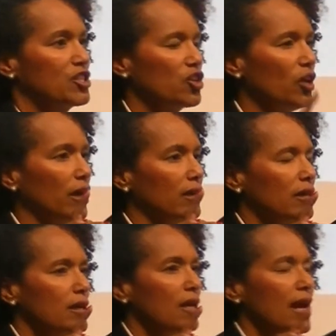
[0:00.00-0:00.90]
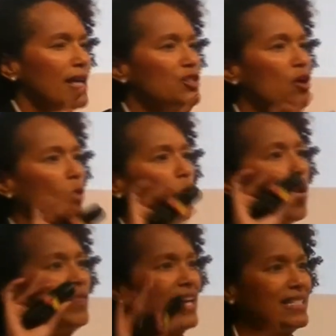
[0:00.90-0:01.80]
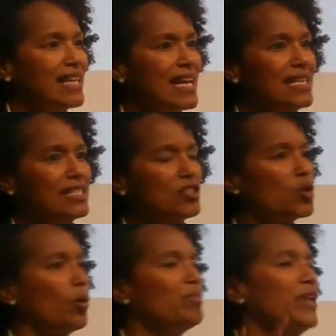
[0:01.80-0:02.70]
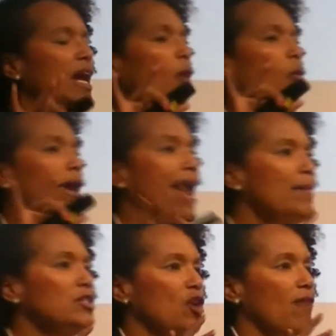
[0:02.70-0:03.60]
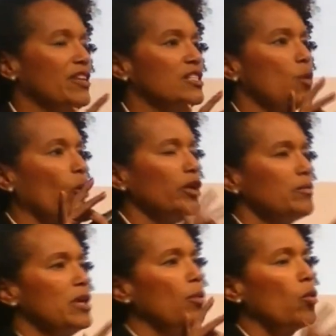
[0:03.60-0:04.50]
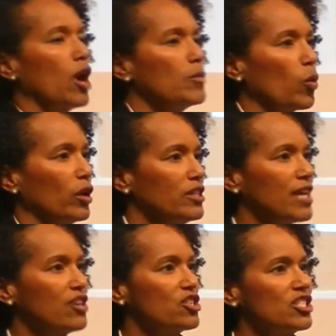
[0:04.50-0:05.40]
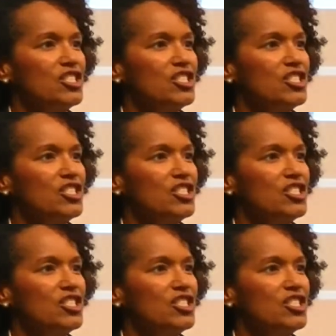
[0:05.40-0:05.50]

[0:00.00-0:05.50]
That's good. And so what that says, so what happens often is people will come to organizations.